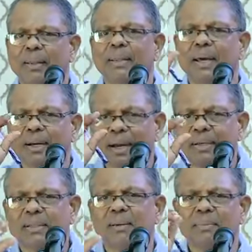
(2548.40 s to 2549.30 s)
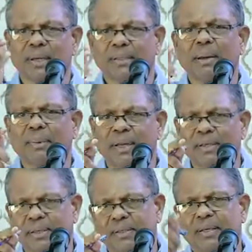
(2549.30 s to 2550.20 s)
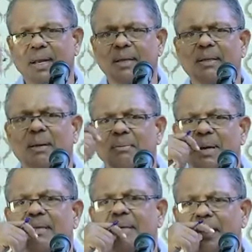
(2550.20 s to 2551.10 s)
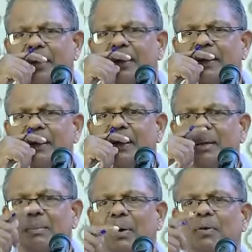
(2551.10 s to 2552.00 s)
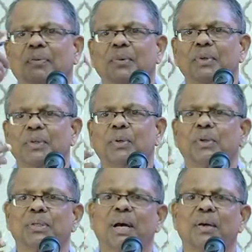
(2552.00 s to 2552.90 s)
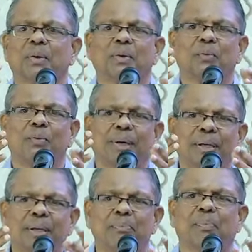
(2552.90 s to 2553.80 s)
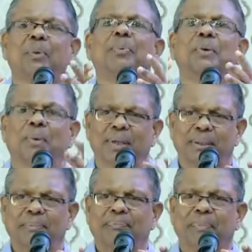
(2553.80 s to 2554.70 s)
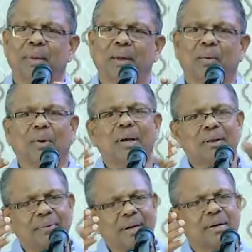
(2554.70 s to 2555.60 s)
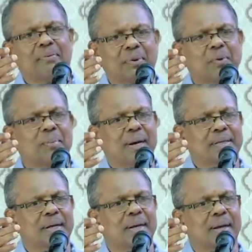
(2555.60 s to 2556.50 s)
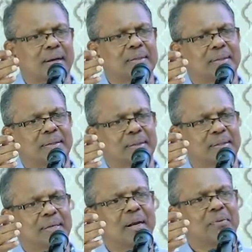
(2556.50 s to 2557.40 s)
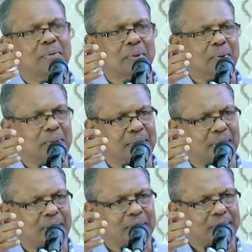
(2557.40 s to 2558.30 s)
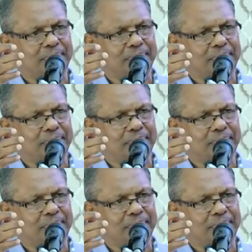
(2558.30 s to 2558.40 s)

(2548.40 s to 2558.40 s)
There are some examinations like Dhammacharya, but of course those are not very popular. Only very few monks and nuns study for those things.